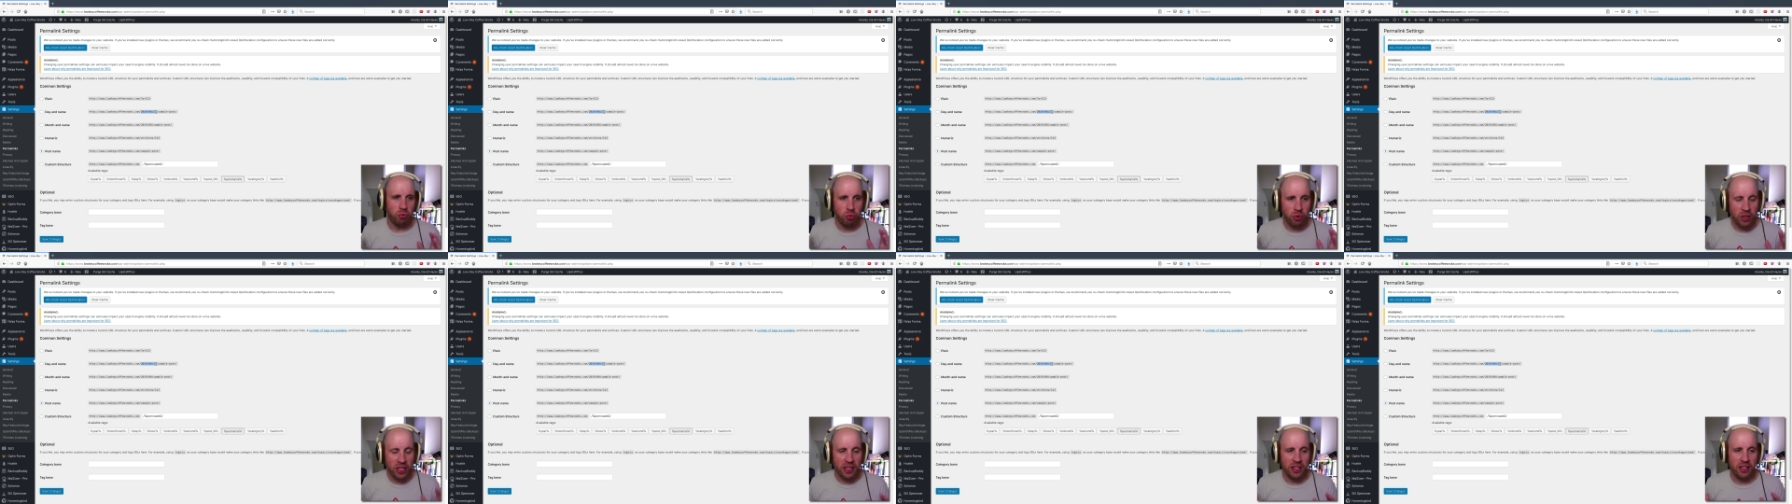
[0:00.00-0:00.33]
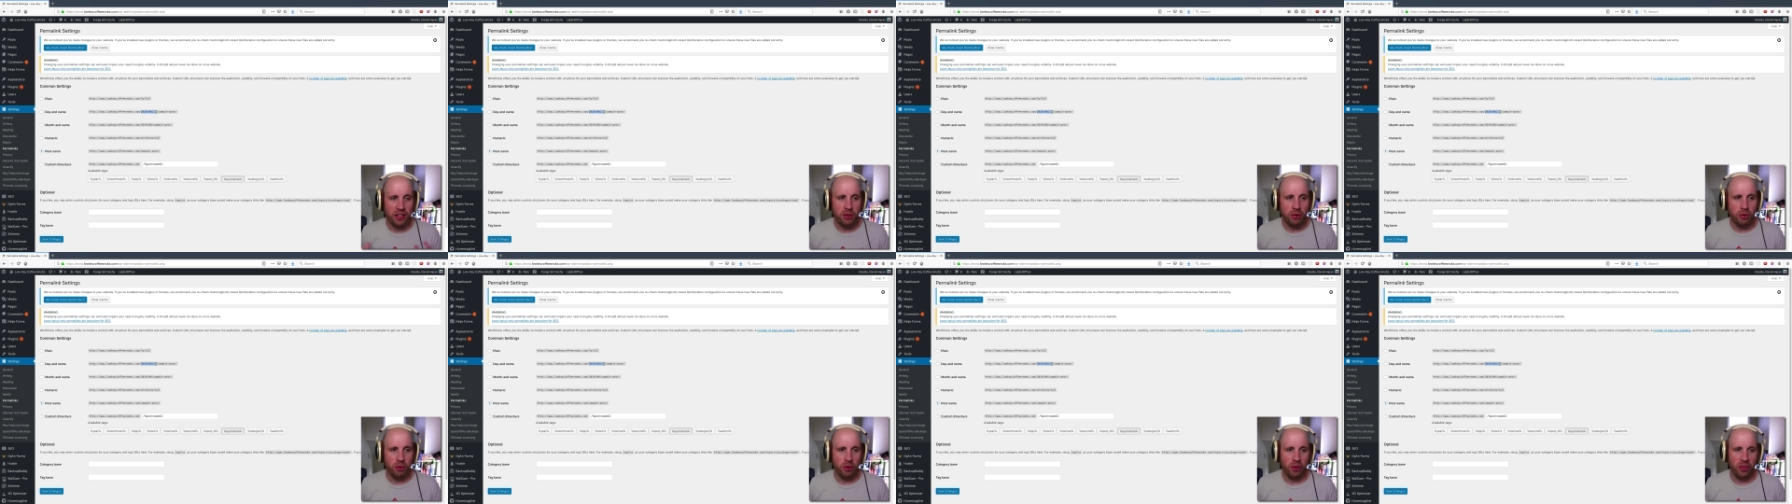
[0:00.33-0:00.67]
really
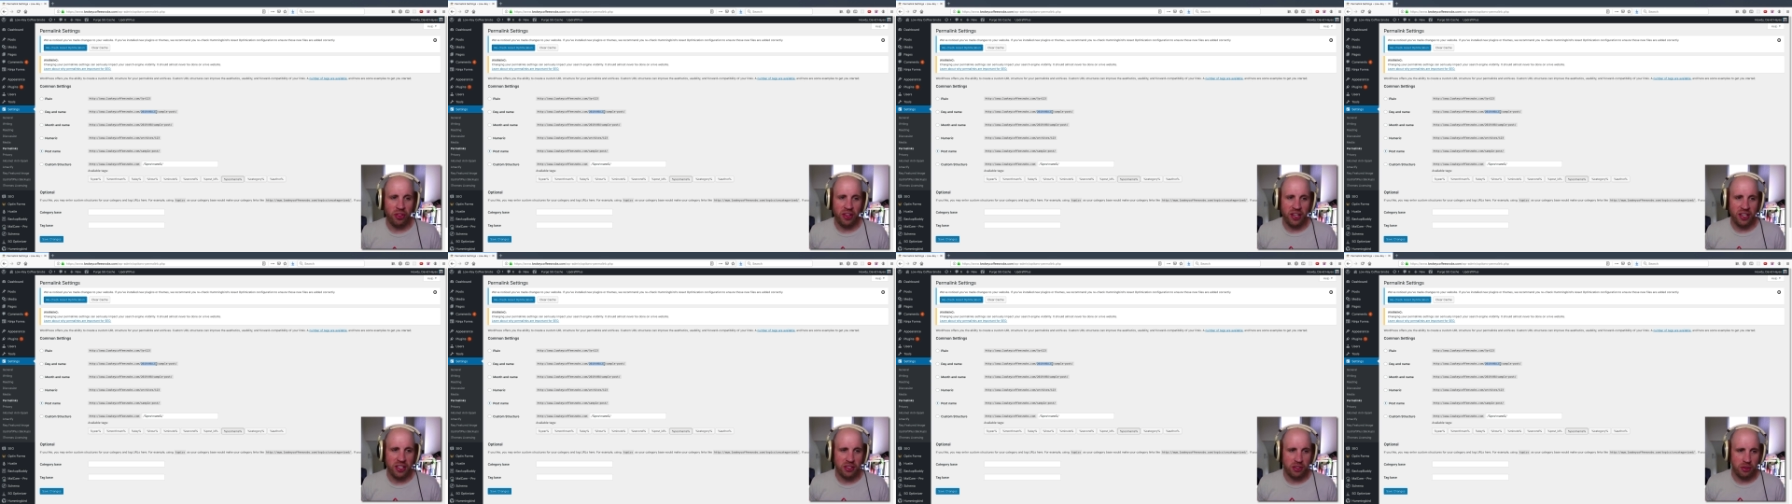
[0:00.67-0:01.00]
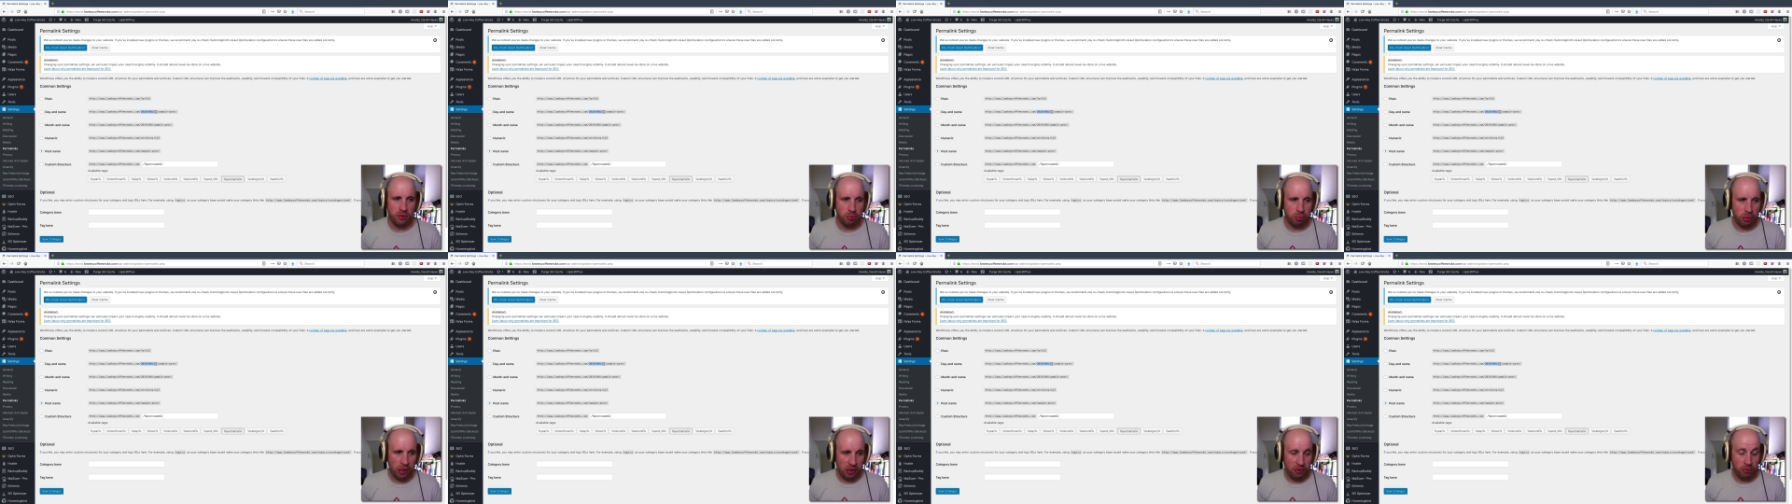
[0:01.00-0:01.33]
cool things
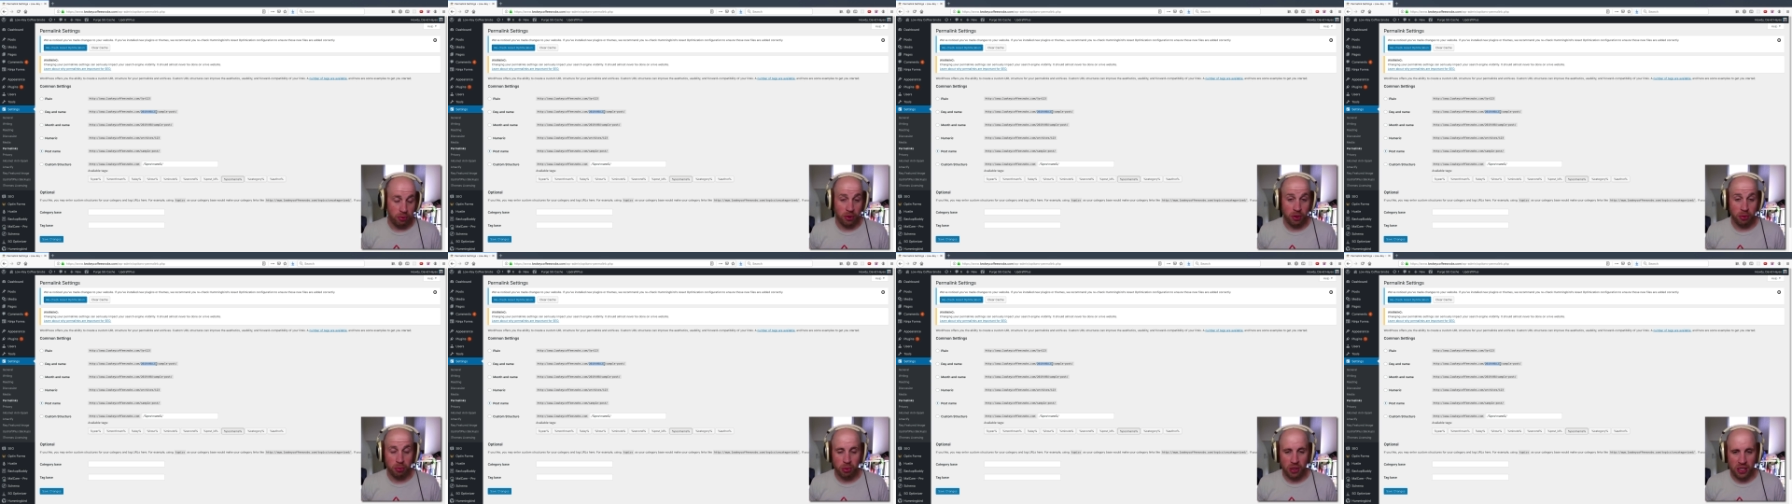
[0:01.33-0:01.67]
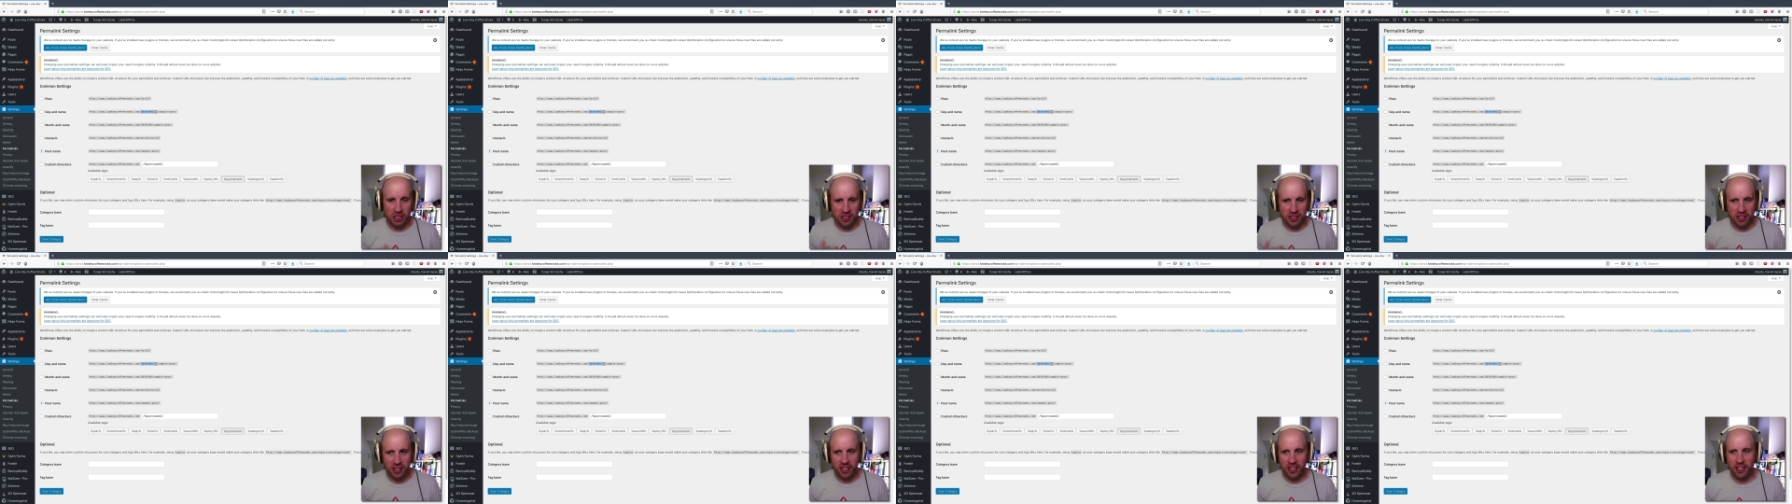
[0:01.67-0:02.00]
about
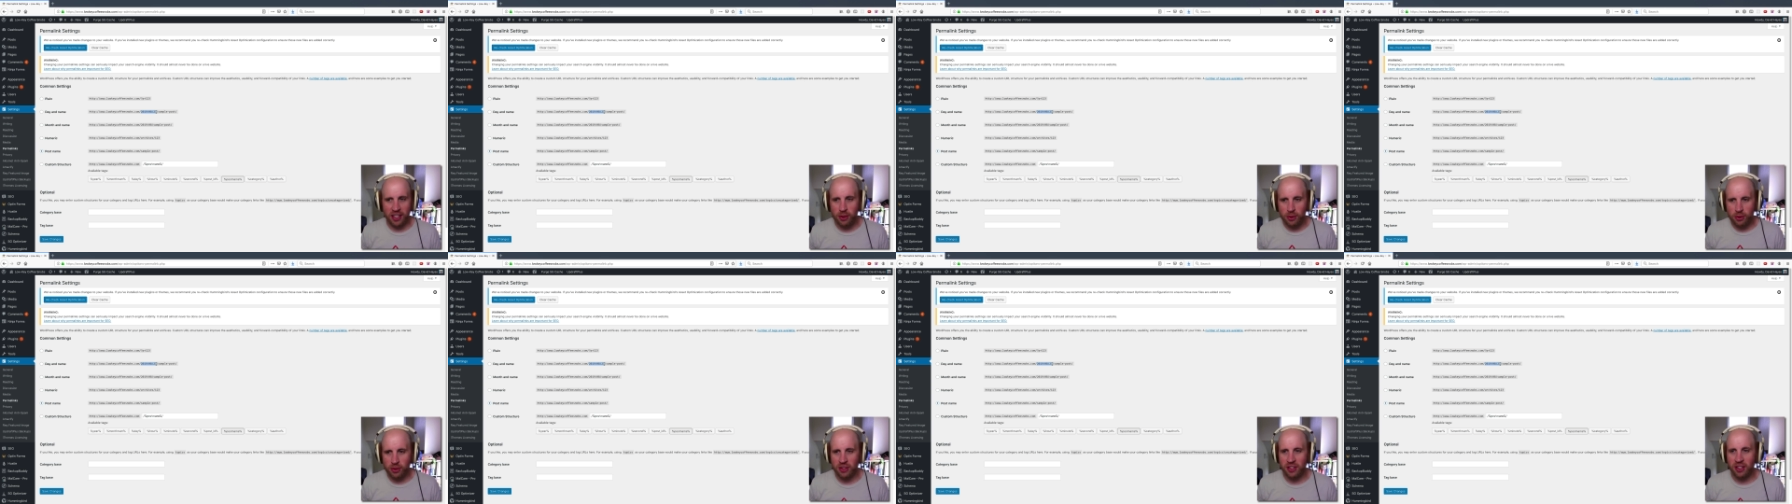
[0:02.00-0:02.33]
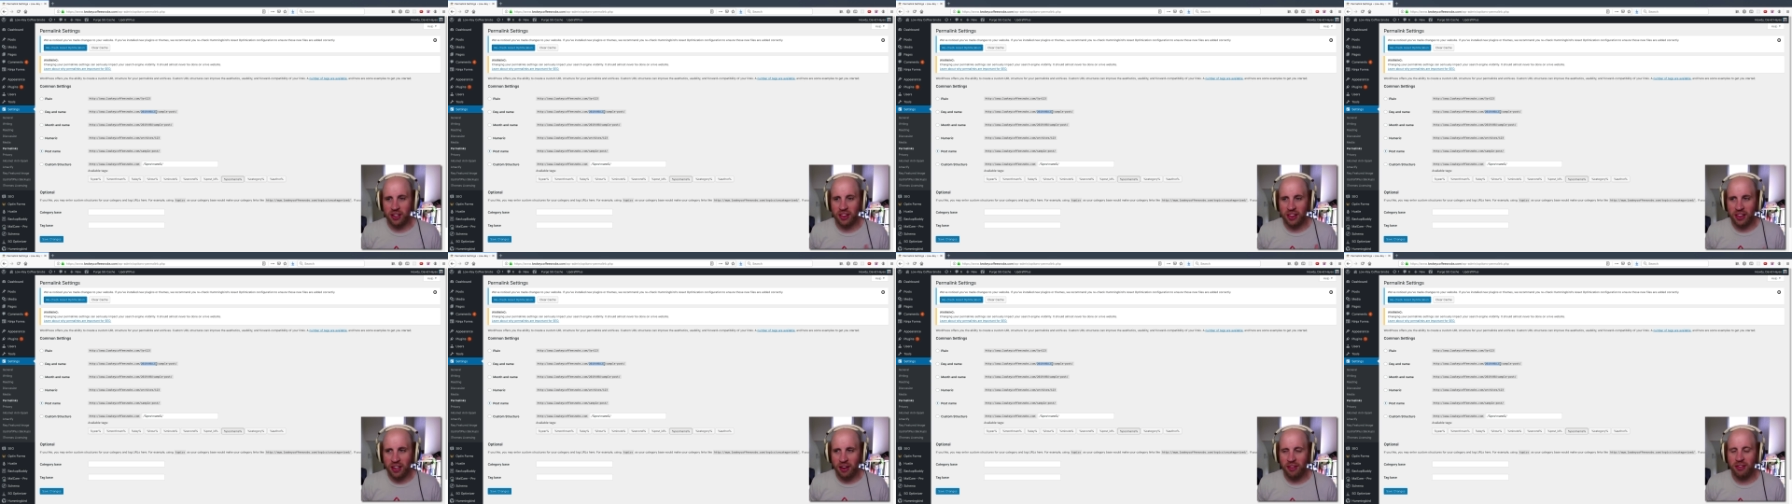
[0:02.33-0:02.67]
WordPress that I used to
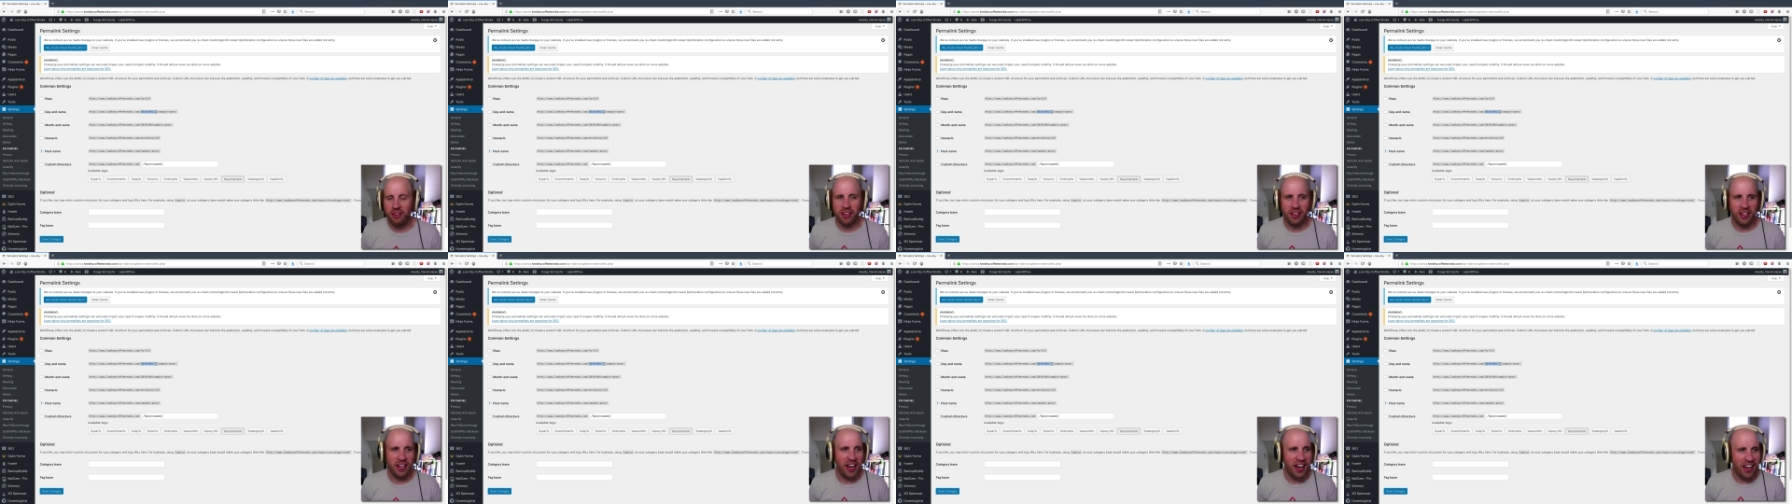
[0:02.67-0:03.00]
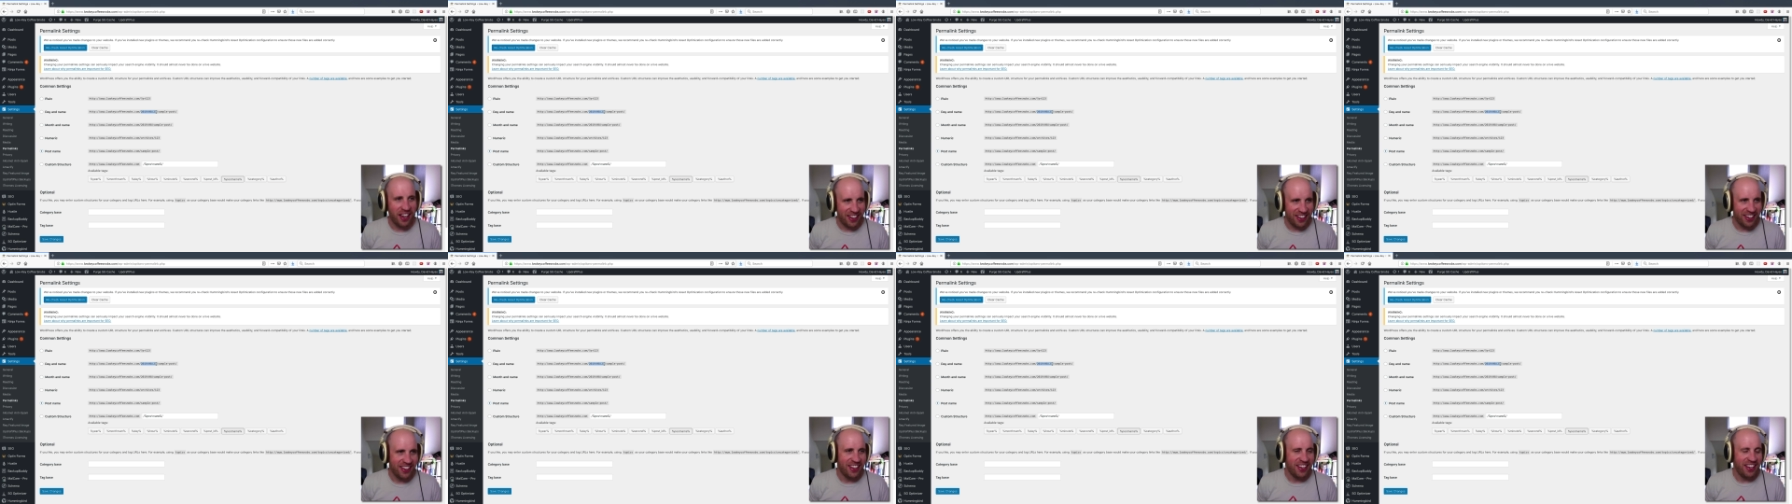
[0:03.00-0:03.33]
love a
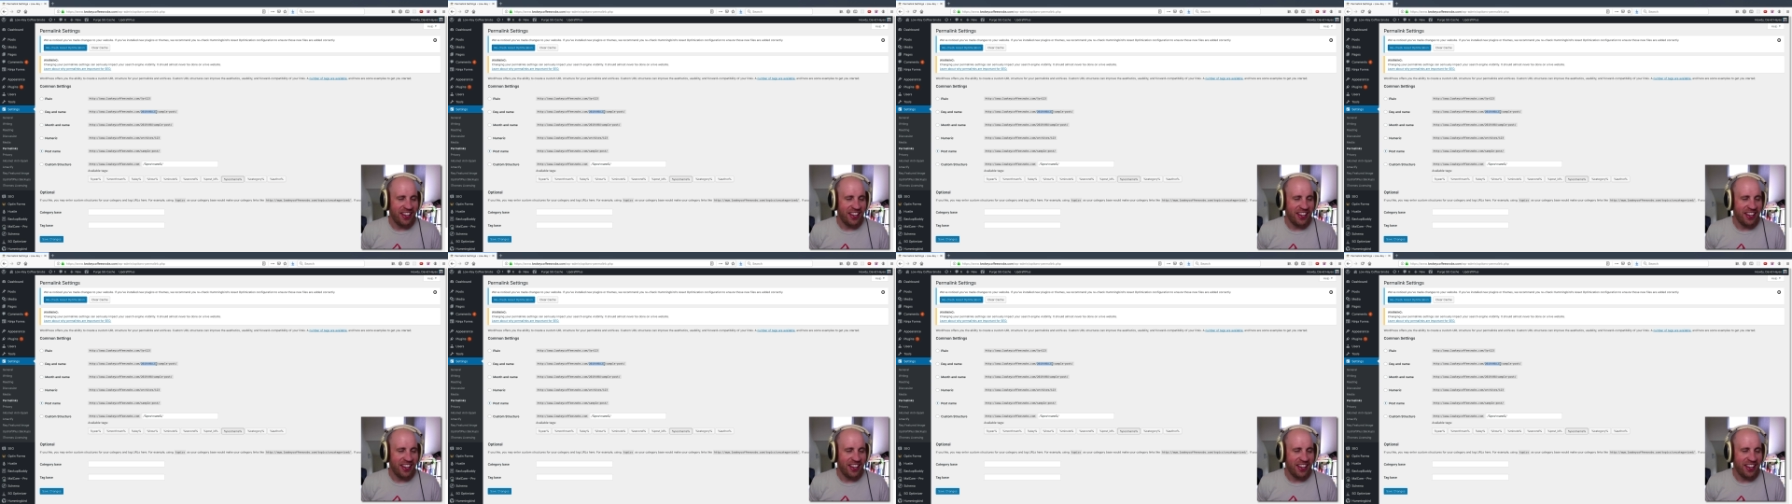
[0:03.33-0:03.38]
lot.